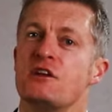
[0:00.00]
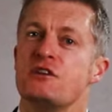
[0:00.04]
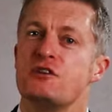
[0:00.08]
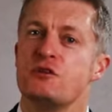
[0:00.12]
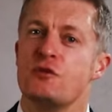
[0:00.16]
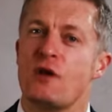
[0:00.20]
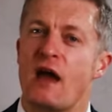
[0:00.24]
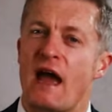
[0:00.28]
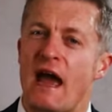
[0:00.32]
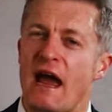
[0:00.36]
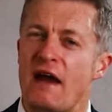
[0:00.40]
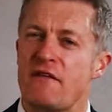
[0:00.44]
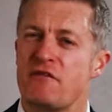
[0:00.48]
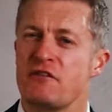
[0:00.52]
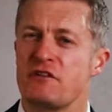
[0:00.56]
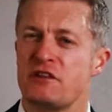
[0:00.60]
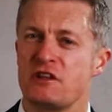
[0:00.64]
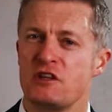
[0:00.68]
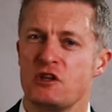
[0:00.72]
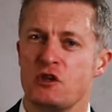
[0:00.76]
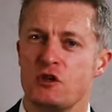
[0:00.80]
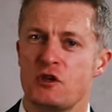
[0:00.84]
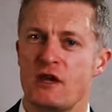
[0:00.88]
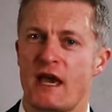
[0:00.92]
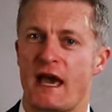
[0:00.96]
Do
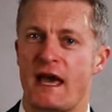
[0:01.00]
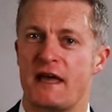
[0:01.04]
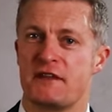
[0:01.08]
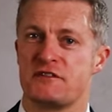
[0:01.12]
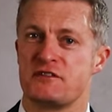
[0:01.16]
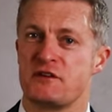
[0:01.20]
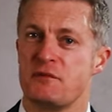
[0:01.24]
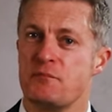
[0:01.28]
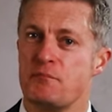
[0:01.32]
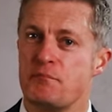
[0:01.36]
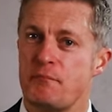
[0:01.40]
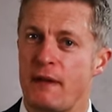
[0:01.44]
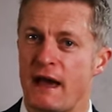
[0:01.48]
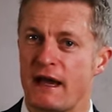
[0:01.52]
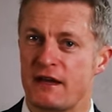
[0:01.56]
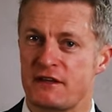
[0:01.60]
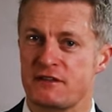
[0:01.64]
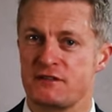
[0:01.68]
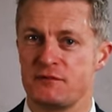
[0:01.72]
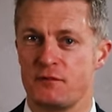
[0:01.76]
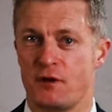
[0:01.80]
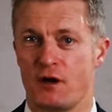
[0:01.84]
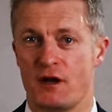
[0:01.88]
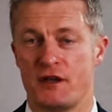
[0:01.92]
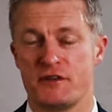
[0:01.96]
everything you can to
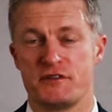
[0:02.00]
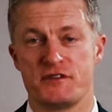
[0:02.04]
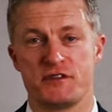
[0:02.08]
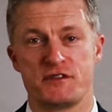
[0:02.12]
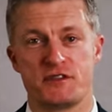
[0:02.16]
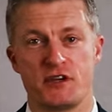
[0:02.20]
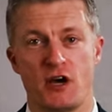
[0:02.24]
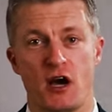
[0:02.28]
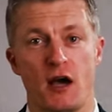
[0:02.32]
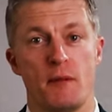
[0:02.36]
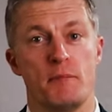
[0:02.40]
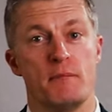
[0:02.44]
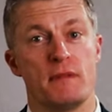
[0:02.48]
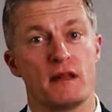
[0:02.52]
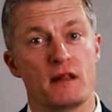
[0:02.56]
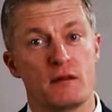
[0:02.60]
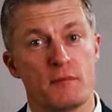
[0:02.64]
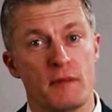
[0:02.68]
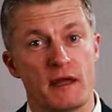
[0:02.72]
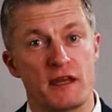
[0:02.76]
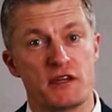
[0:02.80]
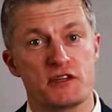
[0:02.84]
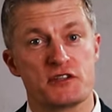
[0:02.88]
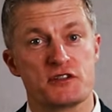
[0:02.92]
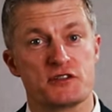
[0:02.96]
maximise the time
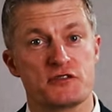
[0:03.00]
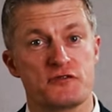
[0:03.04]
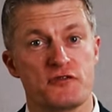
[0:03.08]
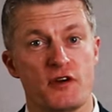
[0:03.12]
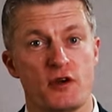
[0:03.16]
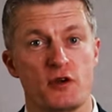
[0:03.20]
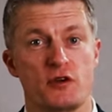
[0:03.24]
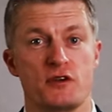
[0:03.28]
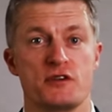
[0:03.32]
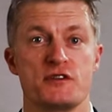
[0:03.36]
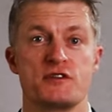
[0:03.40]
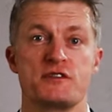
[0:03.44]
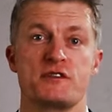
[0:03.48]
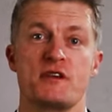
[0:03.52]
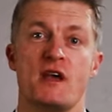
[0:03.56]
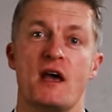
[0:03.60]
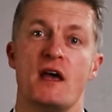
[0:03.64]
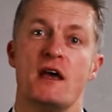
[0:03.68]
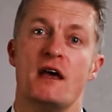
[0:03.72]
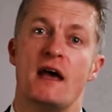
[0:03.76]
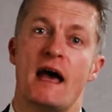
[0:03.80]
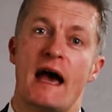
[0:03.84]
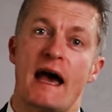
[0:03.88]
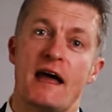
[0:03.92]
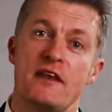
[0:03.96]
middle managers focus
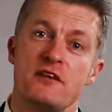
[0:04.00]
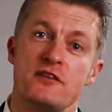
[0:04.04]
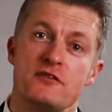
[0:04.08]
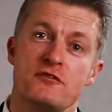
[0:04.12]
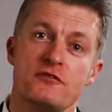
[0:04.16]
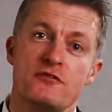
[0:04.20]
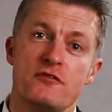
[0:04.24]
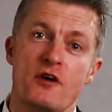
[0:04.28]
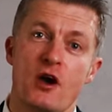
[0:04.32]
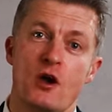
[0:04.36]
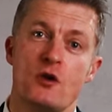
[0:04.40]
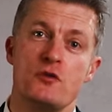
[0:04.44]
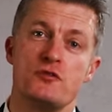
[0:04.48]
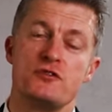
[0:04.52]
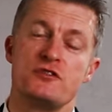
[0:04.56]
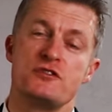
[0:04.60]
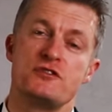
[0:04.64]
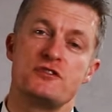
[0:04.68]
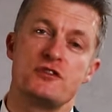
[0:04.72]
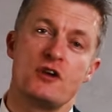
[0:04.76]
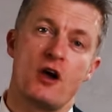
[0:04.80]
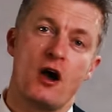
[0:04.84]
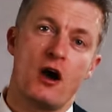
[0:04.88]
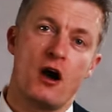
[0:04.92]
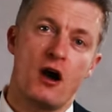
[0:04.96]
and devote
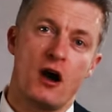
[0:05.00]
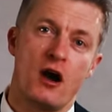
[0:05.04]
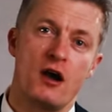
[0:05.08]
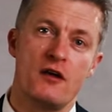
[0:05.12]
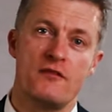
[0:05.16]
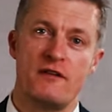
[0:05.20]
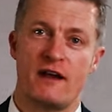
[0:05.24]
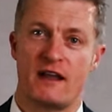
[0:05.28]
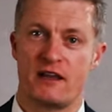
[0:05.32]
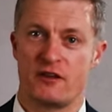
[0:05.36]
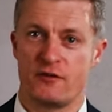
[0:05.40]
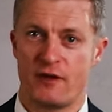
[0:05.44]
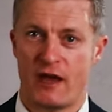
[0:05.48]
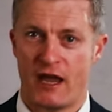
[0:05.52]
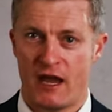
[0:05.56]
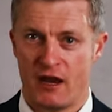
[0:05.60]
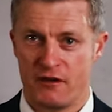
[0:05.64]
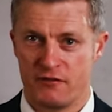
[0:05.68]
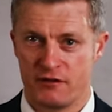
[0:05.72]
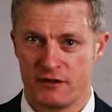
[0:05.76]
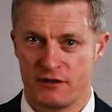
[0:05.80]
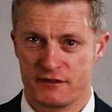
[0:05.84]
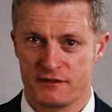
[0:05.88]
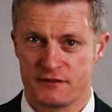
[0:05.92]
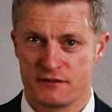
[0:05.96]
to high value
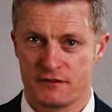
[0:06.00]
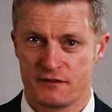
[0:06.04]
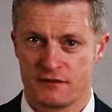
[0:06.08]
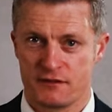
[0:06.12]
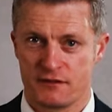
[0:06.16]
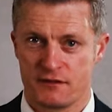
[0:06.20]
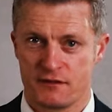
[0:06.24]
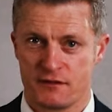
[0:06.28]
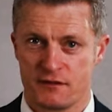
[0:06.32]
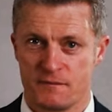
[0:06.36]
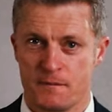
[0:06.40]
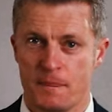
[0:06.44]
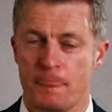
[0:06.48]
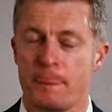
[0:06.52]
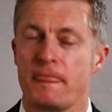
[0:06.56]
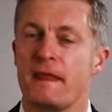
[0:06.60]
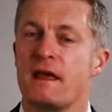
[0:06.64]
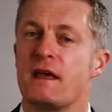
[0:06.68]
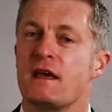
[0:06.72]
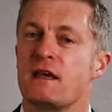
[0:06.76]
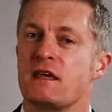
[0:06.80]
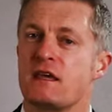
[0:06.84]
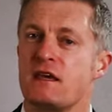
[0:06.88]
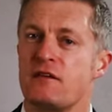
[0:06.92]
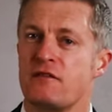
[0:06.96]
areas
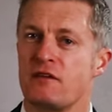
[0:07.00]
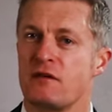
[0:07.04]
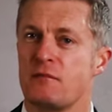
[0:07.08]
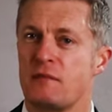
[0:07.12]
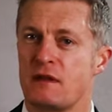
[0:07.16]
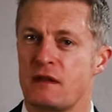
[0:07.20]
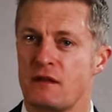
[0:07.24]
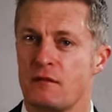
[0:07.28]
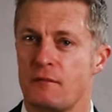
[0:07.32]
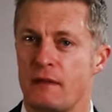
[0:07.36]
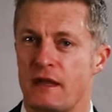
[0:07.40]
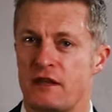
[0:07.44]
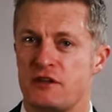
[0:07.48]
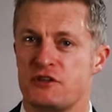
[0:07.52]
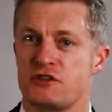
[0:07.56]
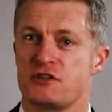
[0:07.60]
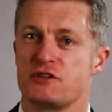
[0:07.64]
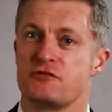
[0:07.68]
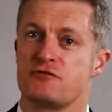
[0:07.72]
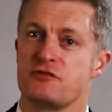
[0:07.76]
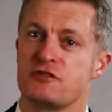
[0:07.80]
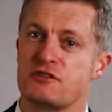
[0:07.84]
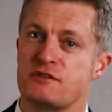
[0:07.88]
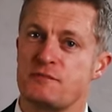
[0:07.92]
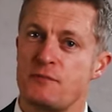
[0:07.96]
giving middle
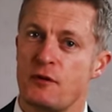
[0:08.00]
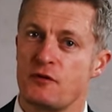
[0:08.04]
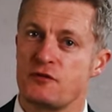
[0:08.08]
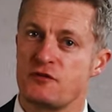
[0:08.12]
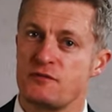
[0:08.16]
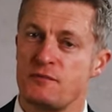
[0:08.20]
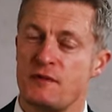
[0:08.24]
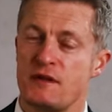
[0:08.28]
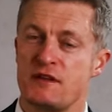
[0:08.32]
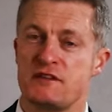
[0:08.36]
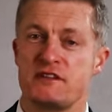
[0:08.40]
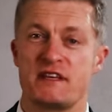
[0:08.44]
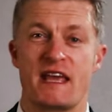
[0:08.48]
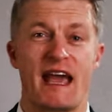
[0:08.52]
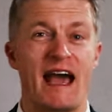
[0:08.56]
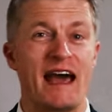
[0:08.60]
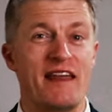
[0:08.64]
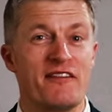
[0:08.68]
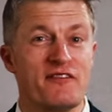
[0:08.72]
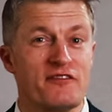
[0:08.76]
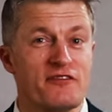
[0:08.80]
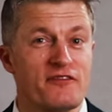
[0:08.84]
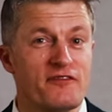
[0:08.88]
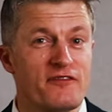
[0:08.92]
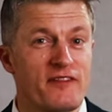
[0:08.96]
managers responsibility
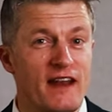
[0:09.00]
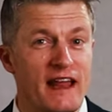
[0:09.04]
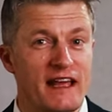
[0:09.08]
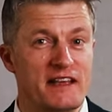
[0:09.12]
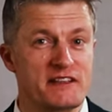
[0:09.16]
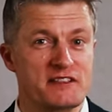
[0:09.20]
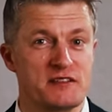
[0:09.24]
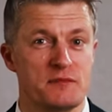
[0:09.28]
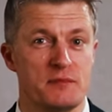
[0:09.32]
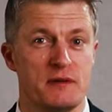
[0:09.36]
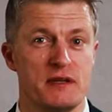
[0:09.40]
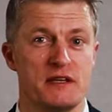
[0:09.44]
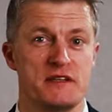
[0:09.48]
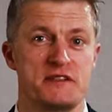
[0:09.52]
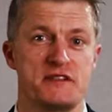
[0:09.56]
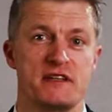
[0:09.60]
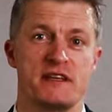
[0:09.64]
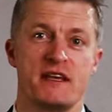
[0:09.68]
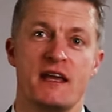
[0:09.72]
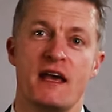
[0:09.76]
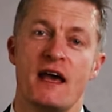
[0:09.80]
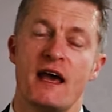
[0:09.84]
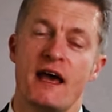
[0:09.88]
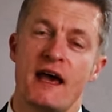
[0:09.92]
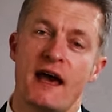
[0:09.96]
and
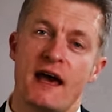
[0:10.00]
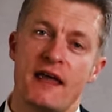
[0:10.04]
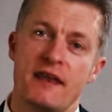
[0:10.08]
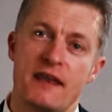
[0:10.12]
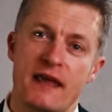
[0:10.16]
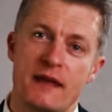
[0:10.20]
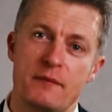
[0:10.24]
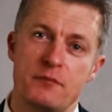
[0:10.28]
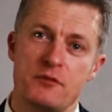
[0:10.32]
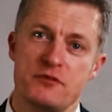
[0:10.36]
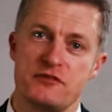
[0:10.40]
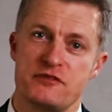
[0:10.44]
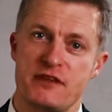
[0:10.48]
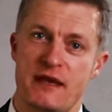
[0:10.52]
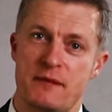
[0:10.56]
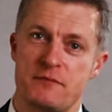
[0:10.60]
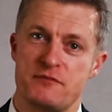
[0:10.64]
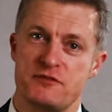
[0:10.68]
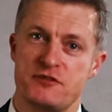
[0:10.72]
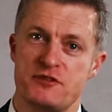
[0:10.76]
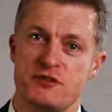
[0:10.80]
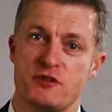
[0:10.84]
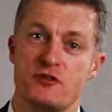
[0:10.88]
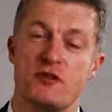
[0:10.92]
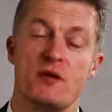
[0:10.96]
flexibility enables
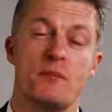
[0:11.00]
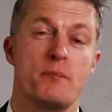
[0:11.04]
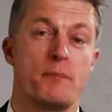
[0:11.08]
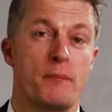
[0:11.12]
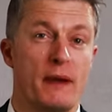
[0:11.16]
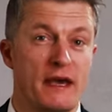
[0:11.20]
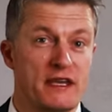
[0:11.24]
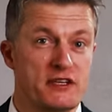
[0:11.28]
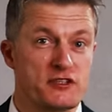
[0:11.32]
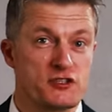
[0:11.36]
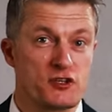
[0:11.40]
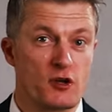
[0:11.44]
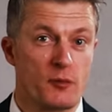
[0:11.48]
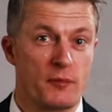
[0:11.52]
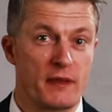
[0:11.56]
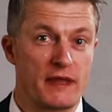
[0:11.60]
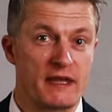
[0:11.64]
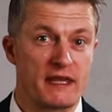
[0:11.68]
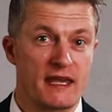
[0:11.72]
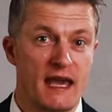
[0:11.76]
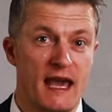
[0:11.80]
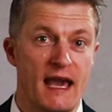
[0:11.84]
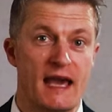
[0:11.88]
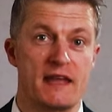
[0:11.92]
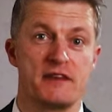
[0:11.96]
them to do the best job
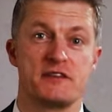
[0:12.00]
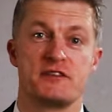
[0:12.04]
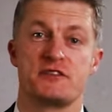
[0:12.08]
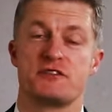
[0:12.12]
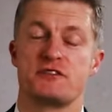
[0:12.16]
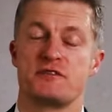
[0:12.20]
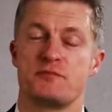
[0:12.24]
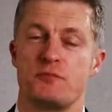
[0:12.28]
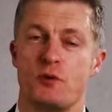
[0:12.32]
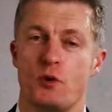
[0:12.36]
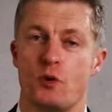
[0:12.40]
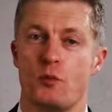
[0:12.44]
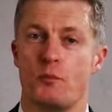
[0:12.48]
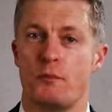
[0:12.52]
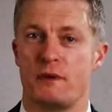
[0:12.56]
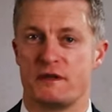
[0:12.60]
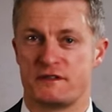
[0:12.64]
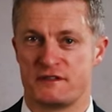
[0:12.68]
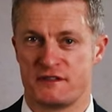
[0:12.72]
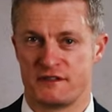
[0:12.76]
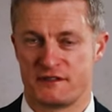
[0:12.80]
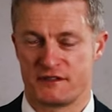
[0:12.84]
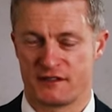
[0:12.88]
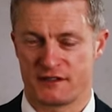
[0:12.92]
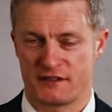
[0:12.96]
they can to support
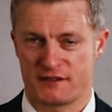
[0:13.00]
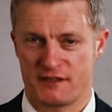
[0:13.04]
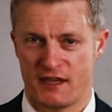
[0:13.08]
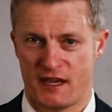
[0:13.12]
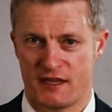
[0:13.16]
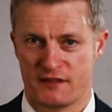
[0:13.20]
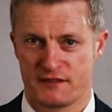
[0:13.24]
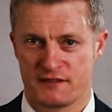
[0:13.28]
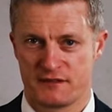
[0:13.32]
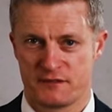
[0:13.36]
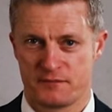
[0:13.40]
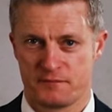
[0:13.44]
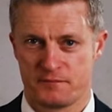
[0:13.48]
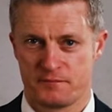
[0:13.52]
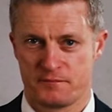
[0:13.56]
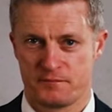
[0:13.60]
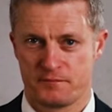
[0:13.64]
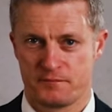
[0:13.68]
business success.